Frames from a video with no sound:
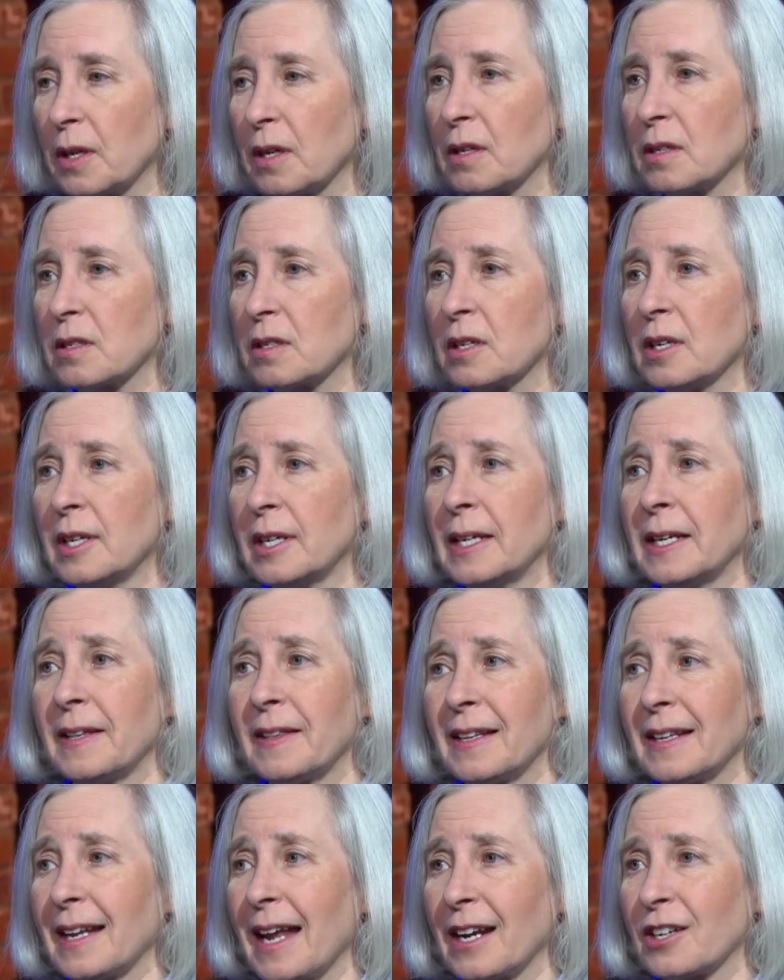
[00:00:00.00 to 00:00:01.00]
is
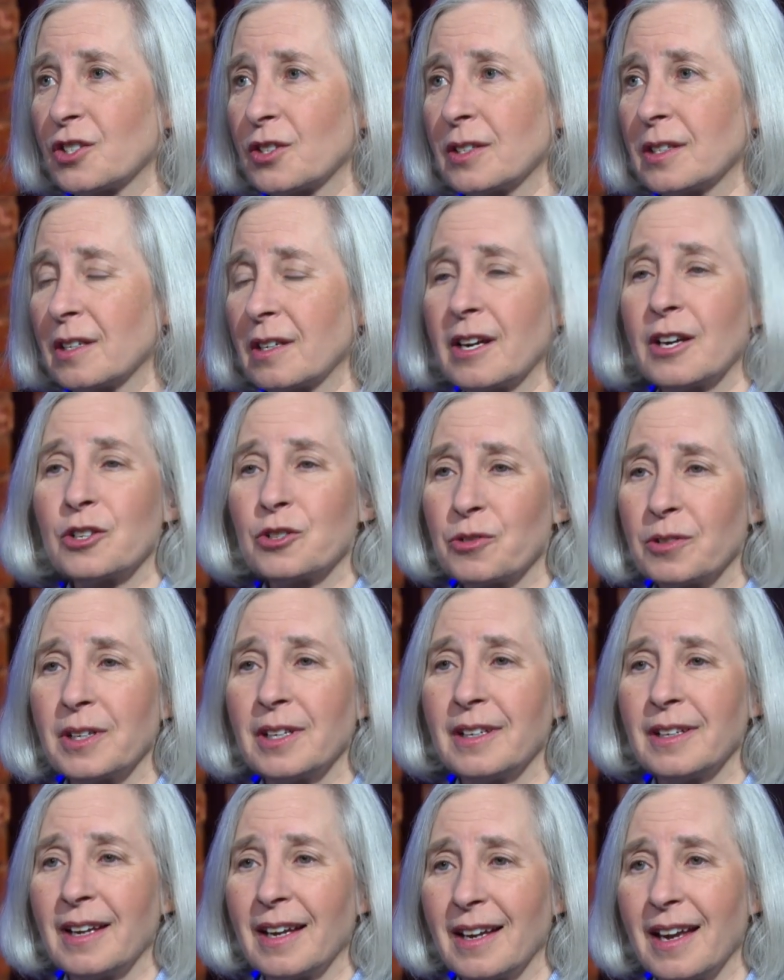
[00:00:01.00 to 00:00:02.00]
that actually the
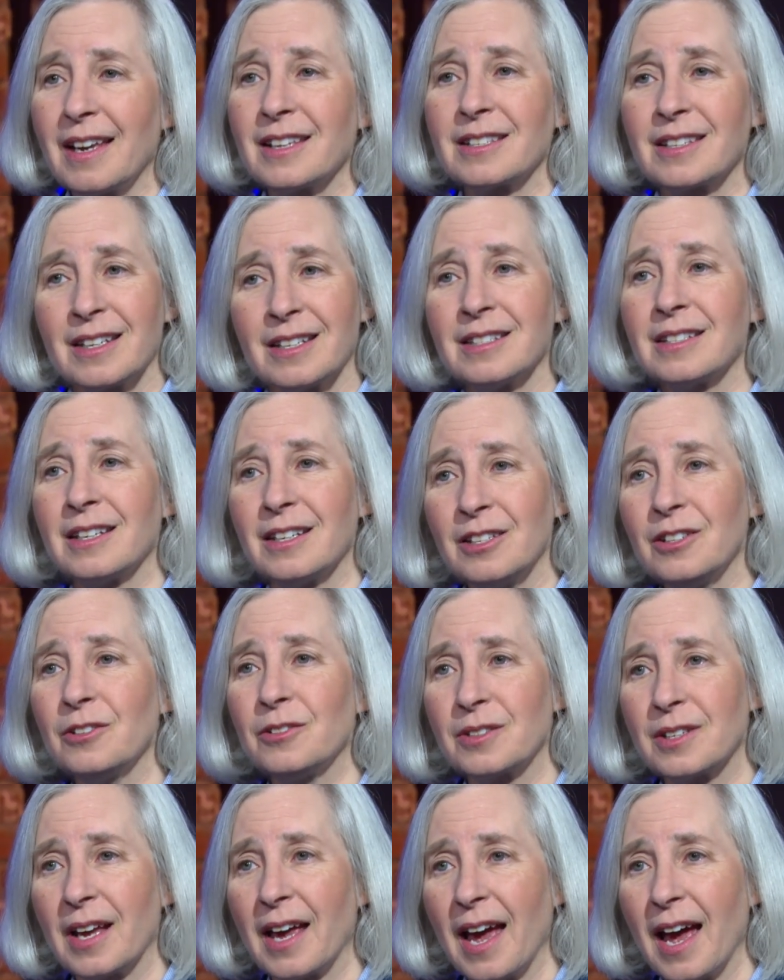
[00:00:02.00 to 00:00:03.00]
country has
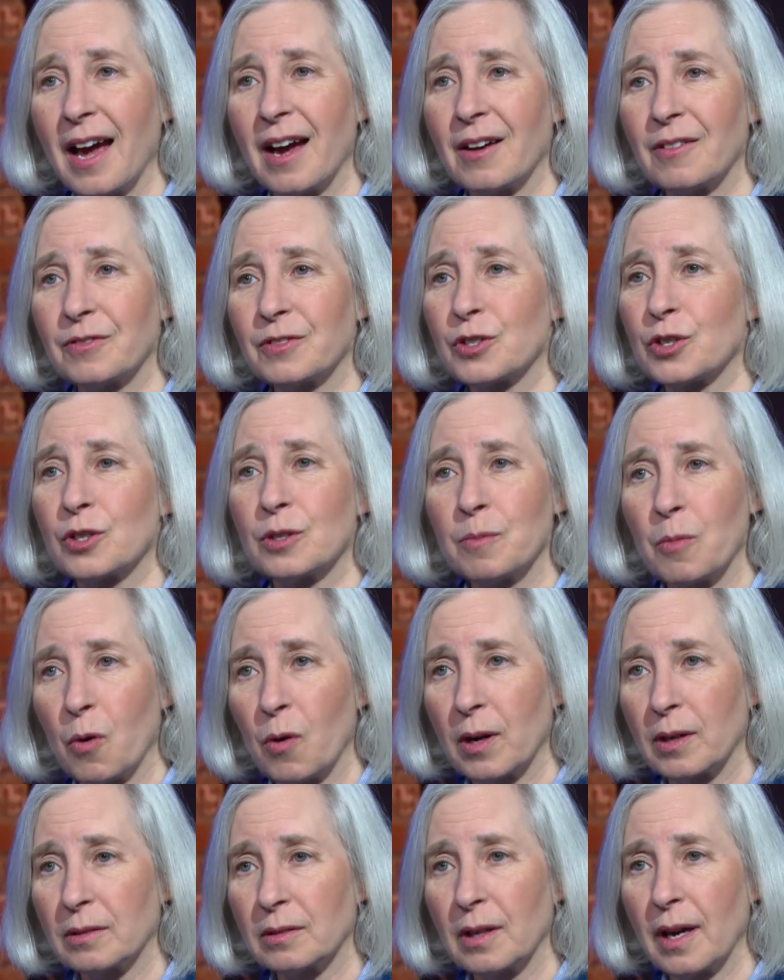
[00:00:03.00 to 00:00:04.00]
continued to have
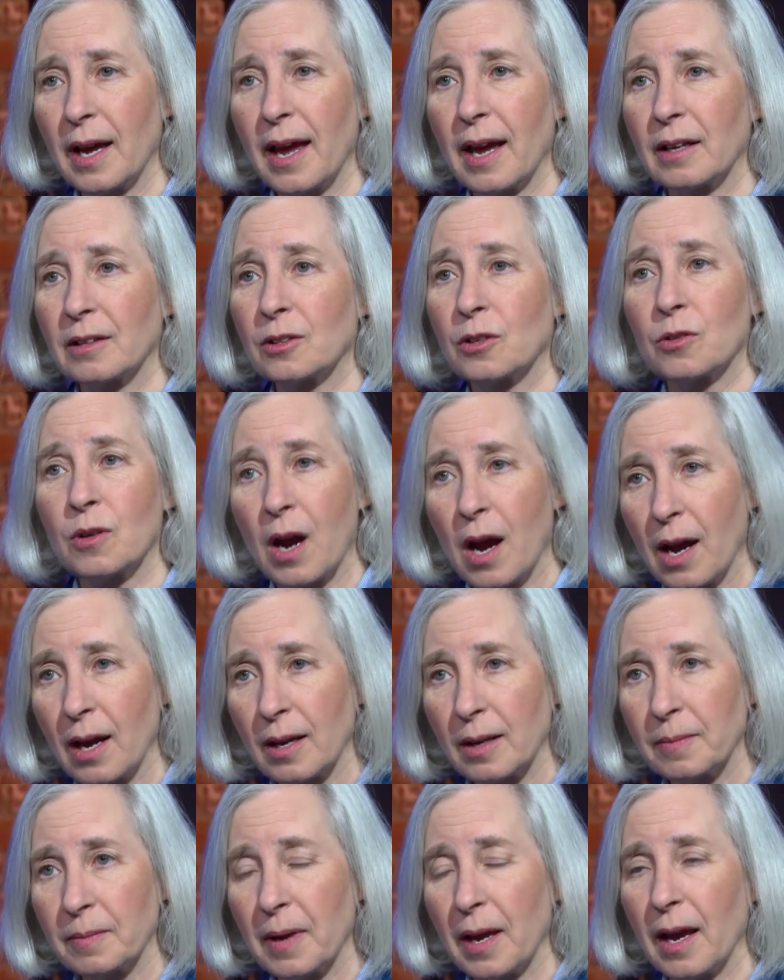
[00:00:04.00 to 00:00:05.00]
turmoil and
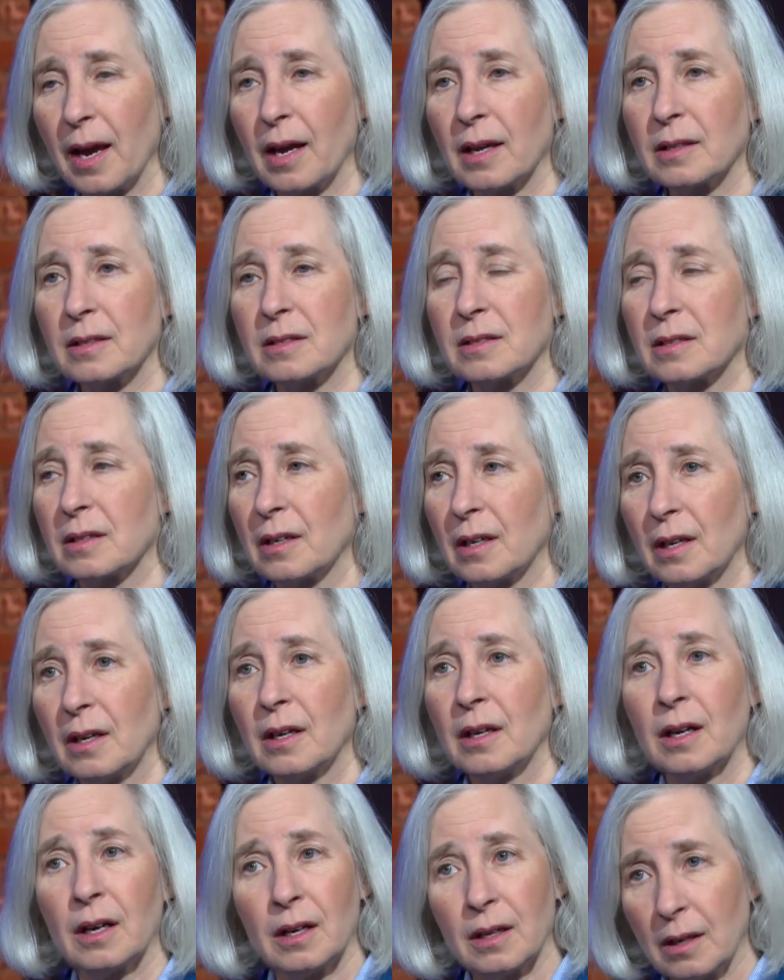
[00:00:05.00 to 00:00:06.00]
crime and
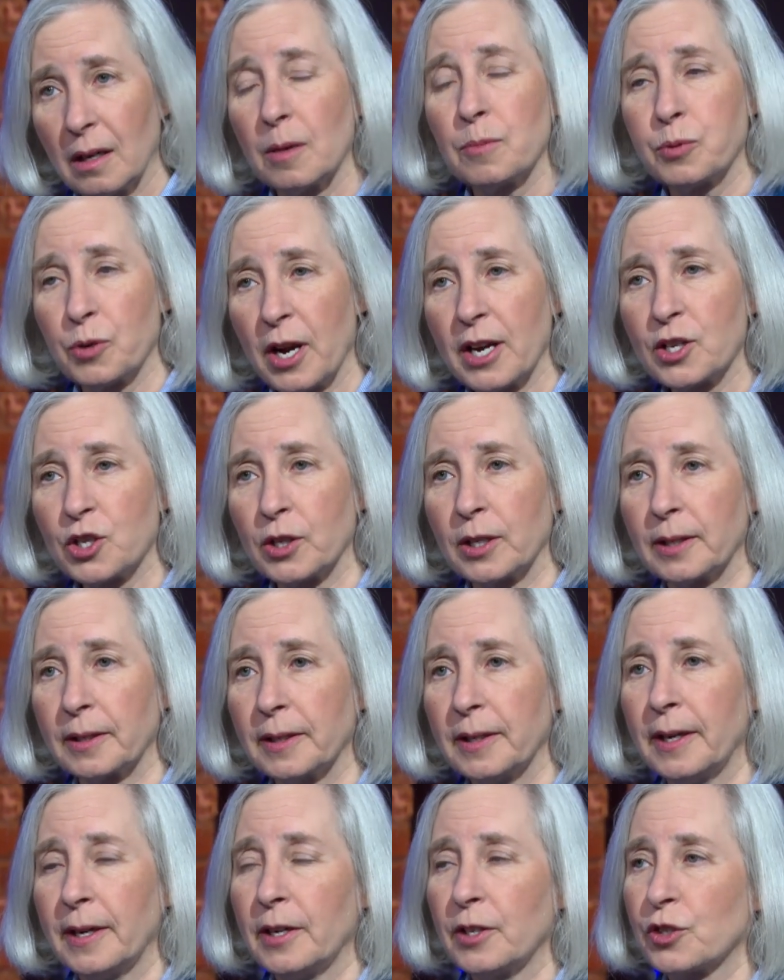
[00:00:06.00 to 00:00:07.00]
oppression,
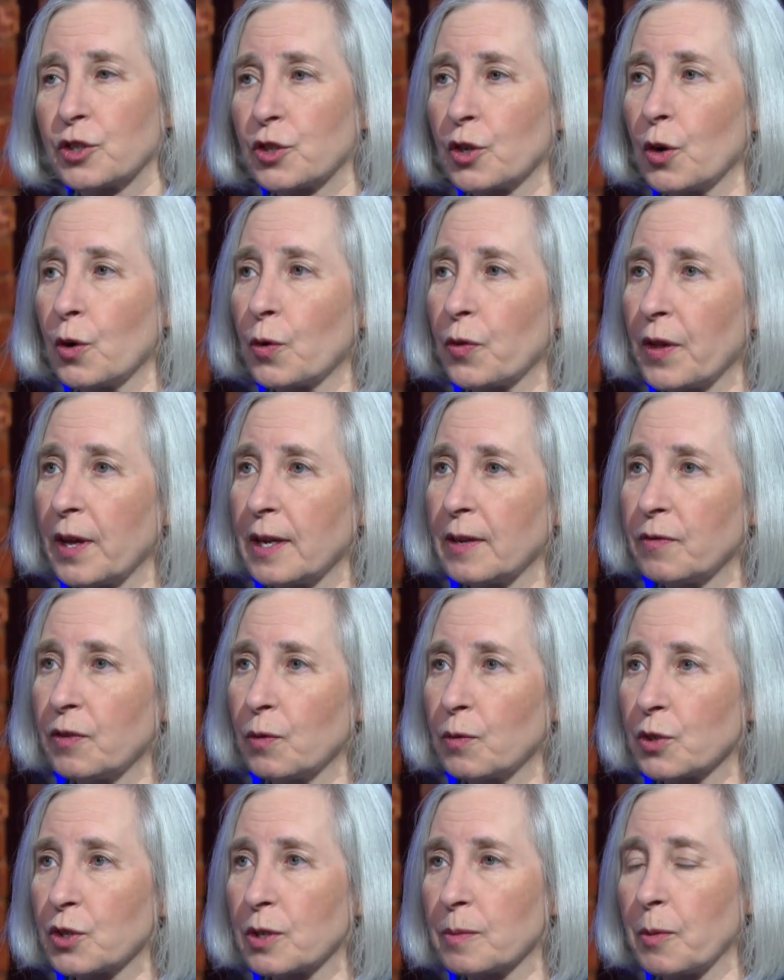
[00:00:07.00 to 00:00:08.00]
so that if it
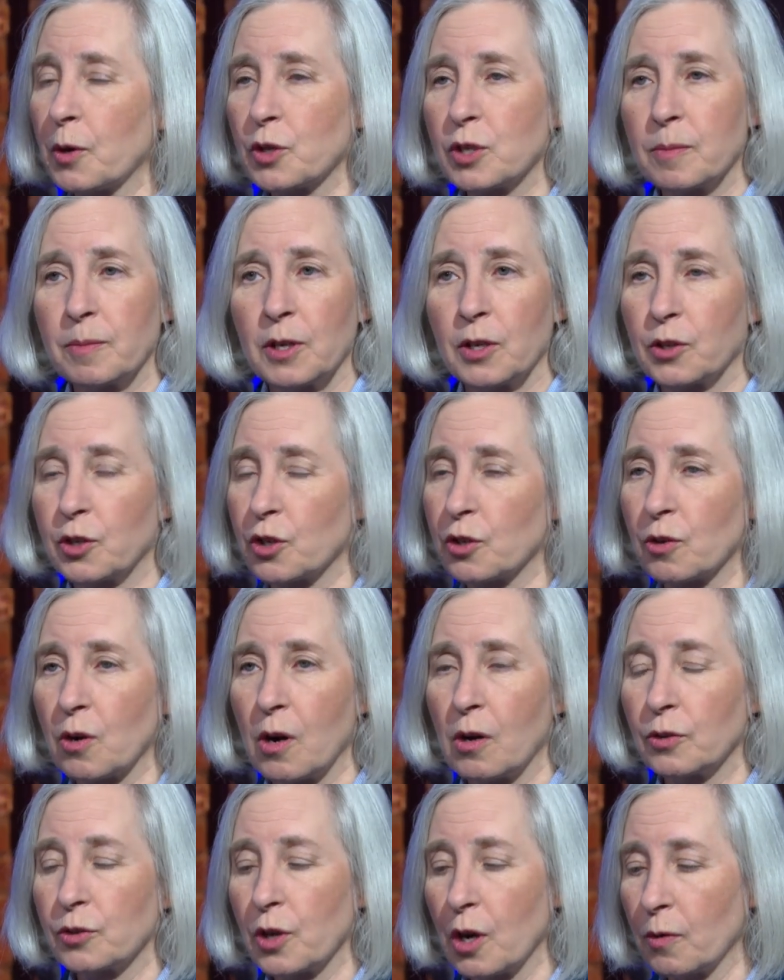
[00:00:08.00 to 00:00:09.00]
was supposed to be a
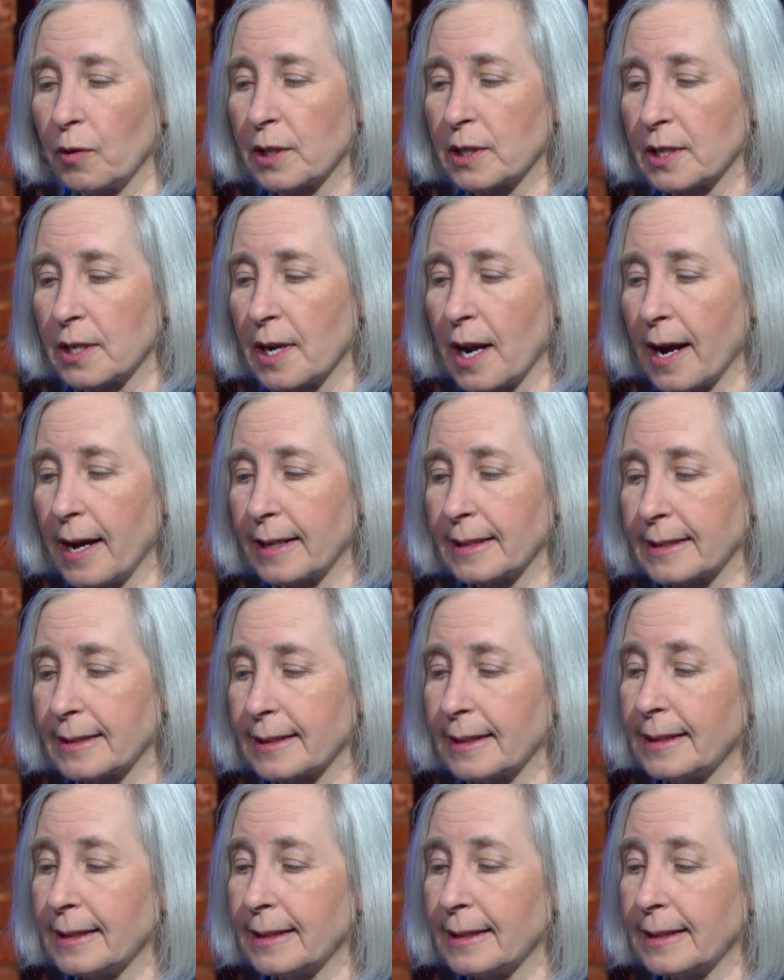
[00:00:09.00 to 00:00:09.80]
cure-all, no, it's not.